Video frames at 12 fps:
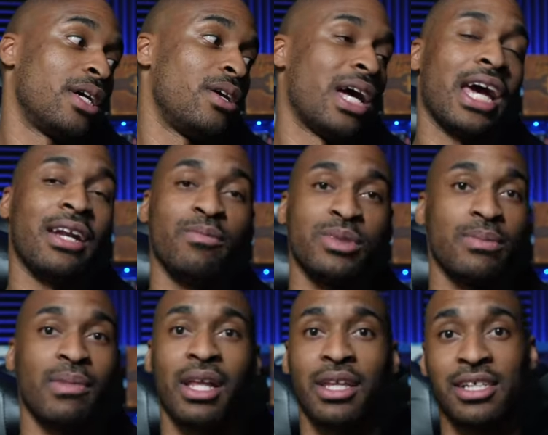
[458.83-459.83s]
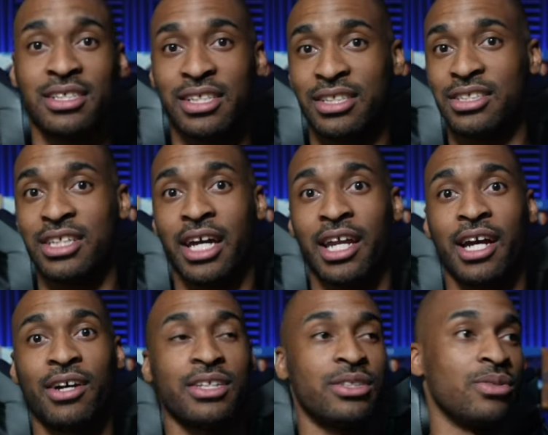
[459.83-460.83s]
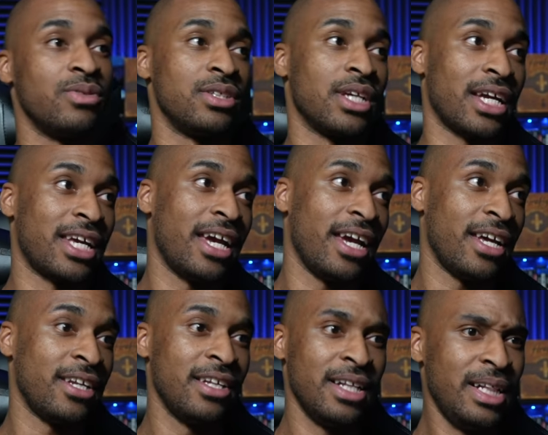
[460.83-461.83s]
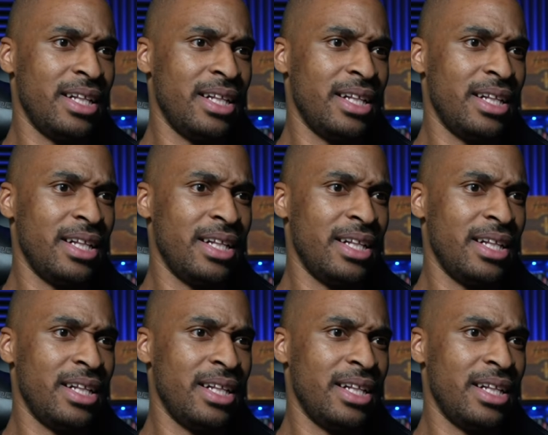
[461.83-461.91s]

I'll add them to my list and check it out as soon as I can,